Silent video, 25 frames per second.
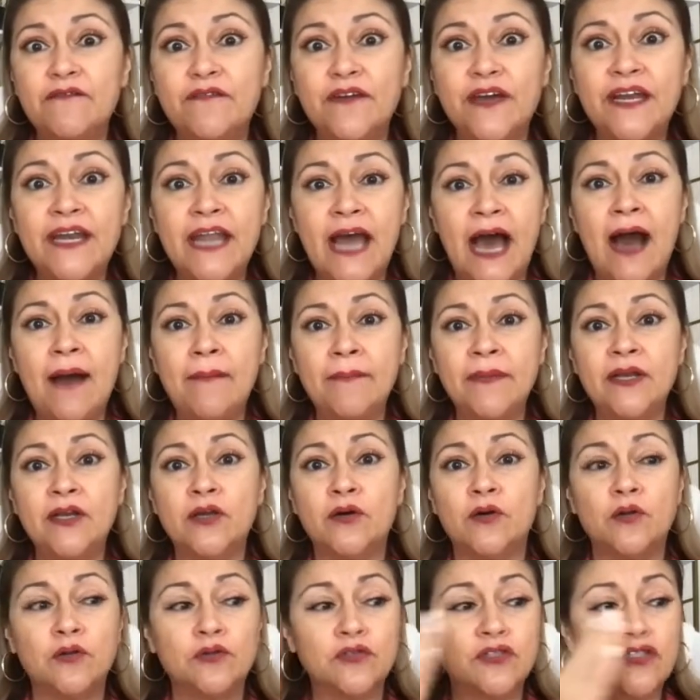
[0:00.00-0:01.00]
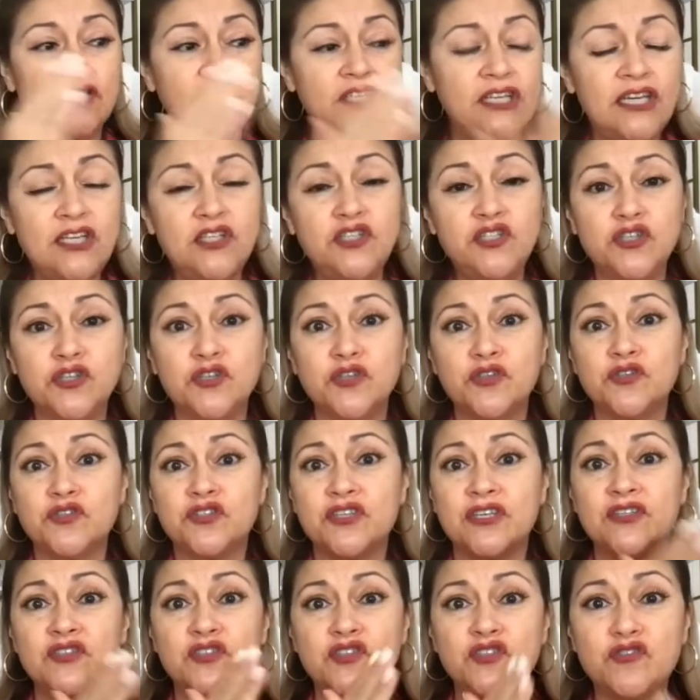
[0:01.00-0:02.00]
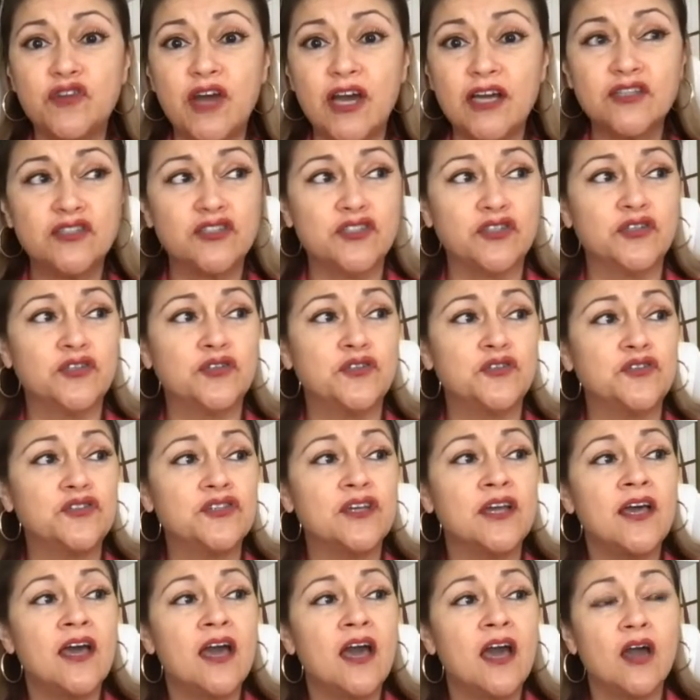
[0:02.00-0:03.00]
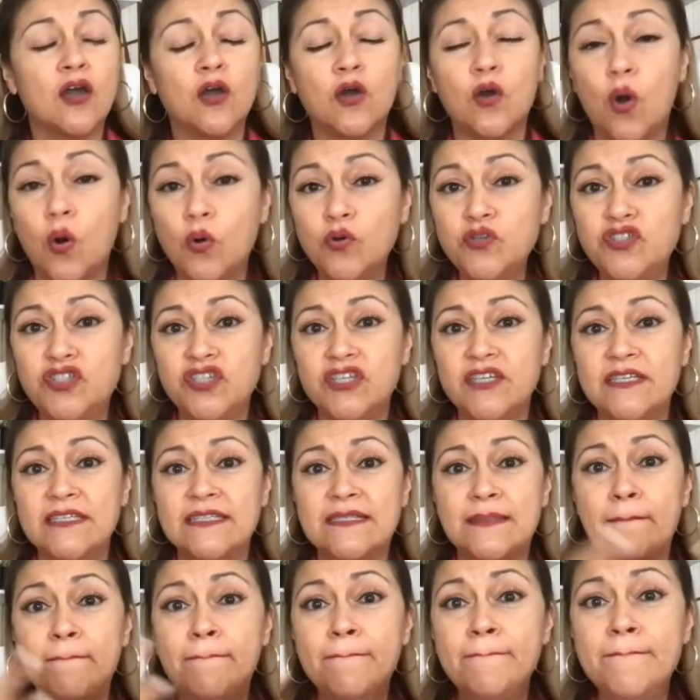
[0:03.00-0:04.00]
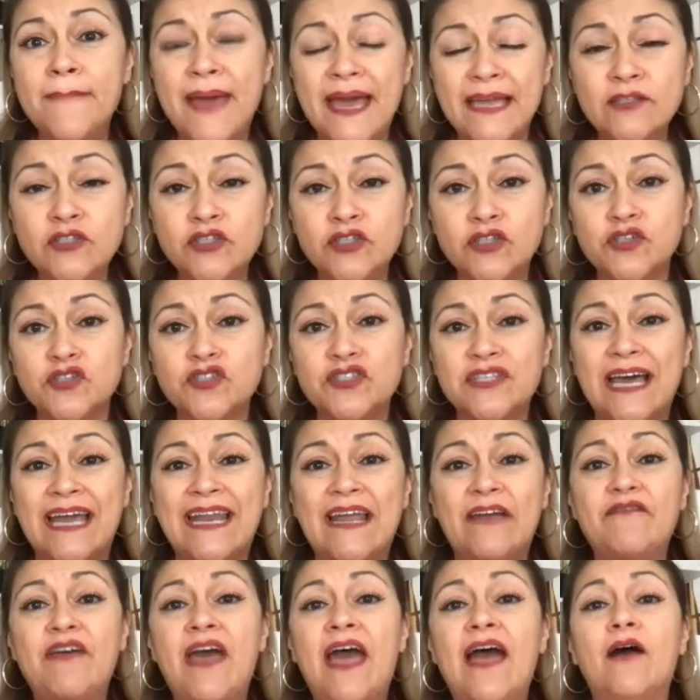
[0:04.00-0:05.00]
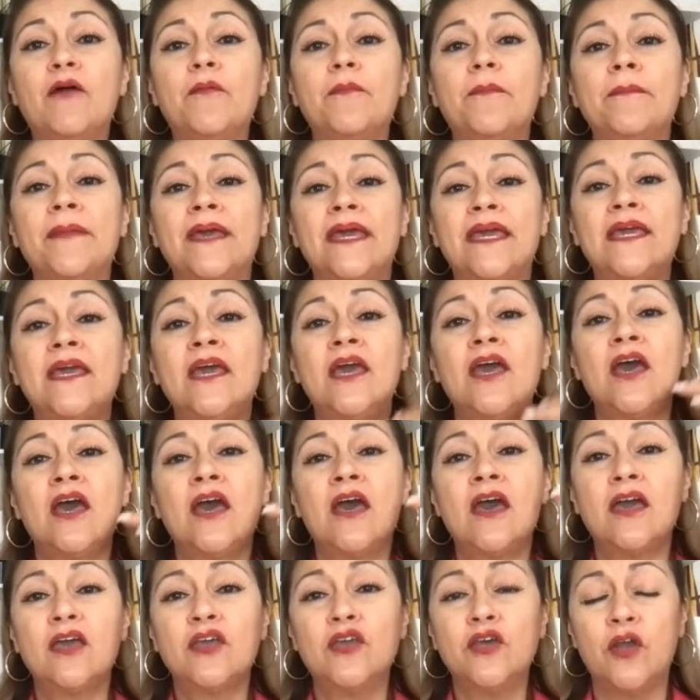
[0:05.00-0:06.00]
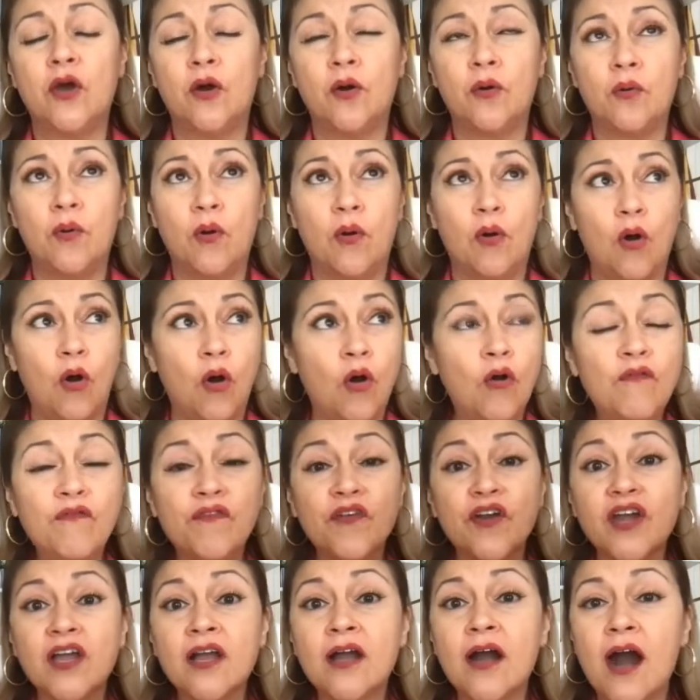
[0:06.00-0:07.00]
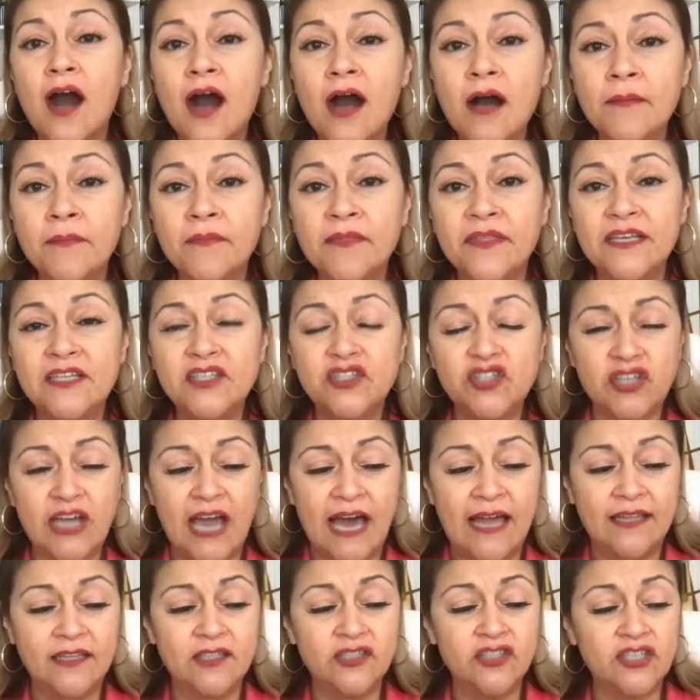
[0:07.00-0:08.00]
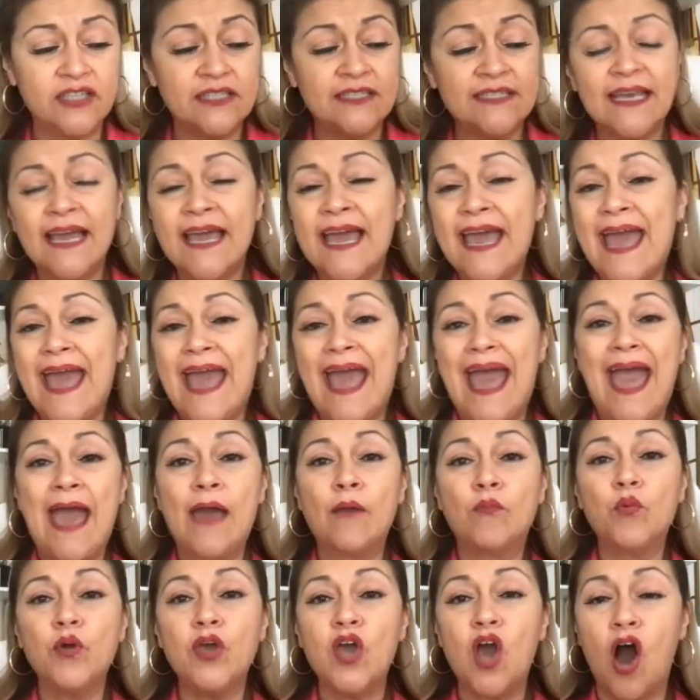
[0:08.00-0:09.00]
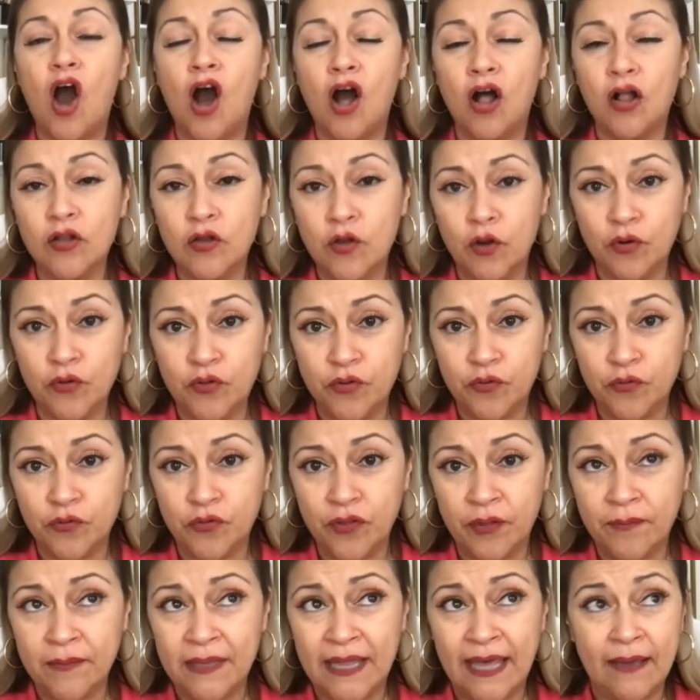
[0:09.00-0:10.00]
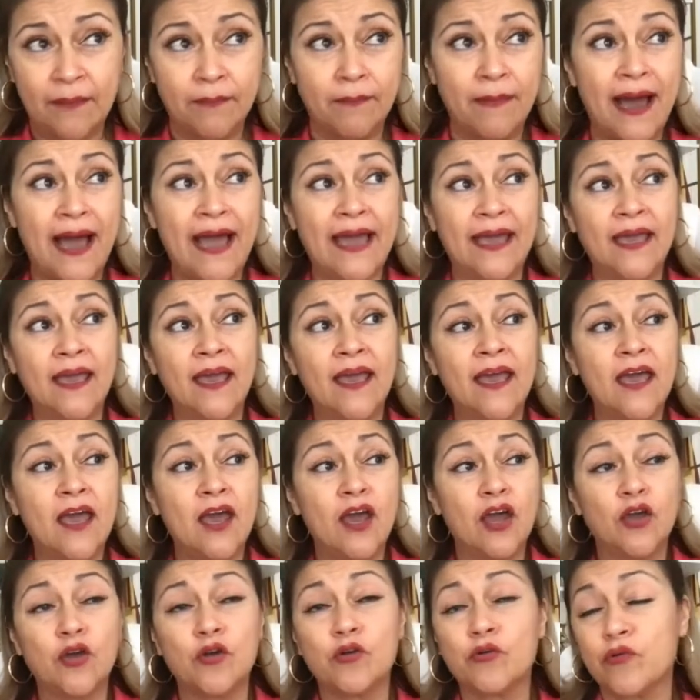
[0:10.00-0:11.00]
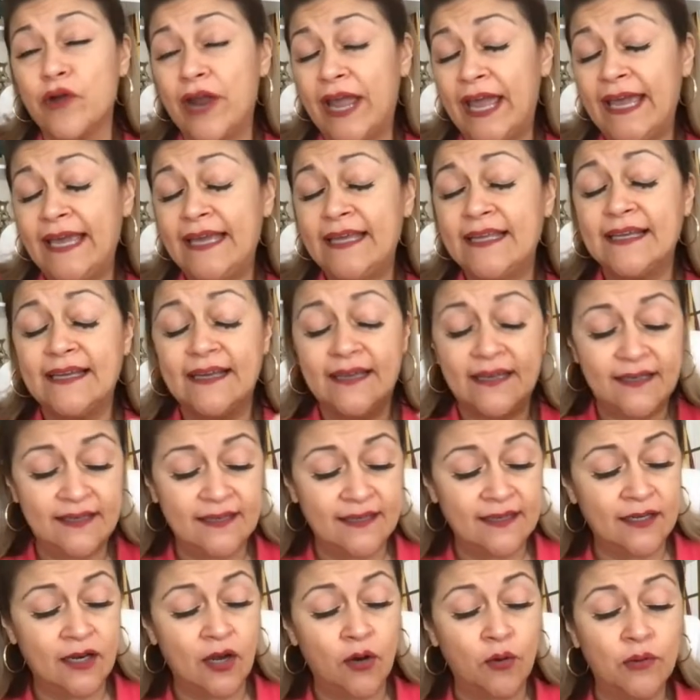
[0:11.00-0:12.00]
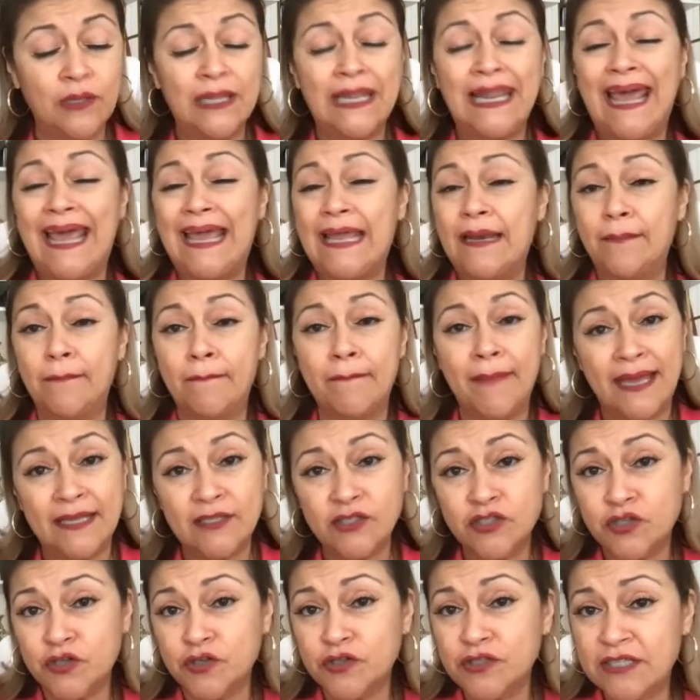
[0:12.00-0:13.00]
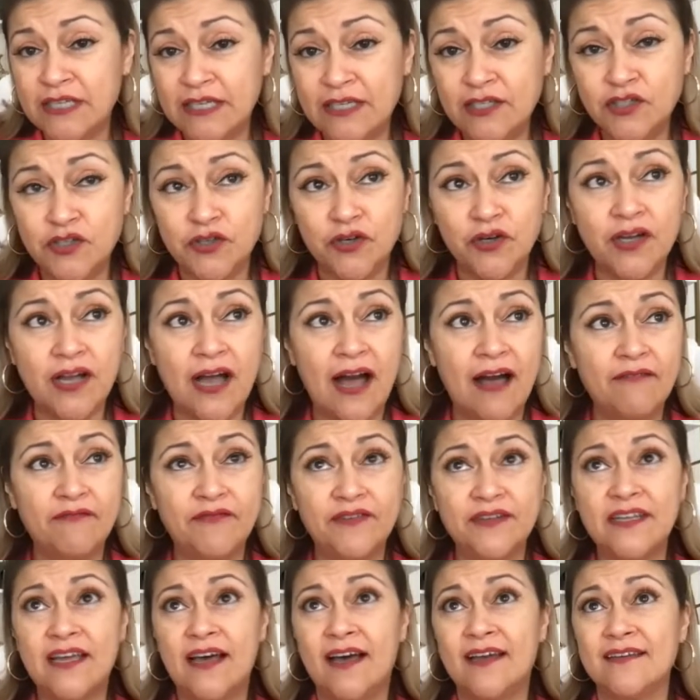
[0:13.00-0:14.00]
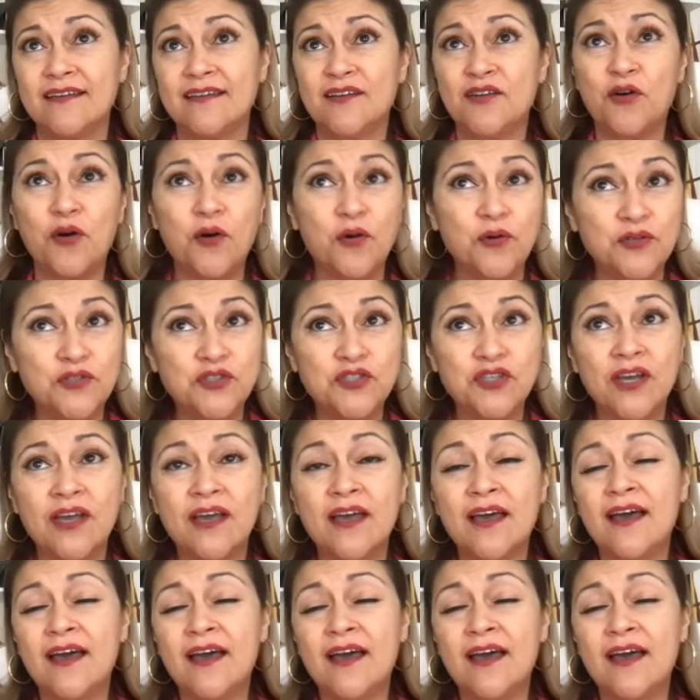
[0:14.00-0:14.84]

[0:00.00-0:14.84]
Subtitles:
phenomenal teachers, instructors, coaches, mentors that have helped me, overcome these challenges. And we all go through them. Like my great, late mentor, teacher, confidant, coach